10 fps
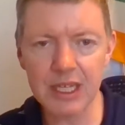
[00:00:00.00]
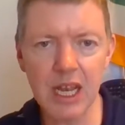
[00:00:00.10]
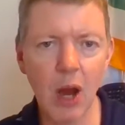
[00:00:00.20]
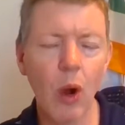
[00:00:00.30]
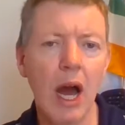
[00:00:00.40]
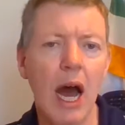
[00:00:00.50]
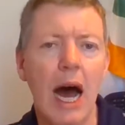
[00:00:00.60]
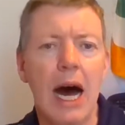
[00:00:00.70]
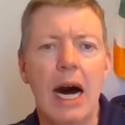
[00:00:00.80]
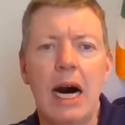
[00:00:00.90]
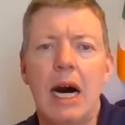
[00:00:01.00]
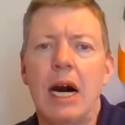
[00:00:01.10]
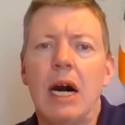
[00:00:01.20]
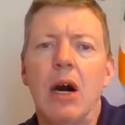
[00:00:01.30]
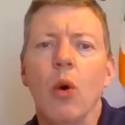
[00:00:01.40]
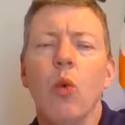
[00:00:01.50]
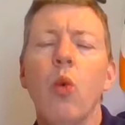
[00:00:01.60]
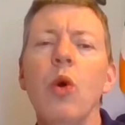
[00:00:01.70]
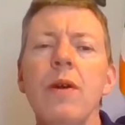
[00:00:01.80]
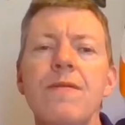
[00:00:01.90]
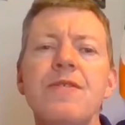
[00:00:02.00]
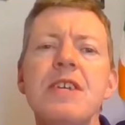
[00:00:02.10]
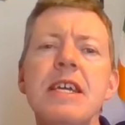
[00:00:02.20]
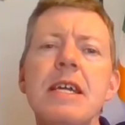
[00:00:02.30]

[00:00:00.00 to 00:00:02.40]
Now, one of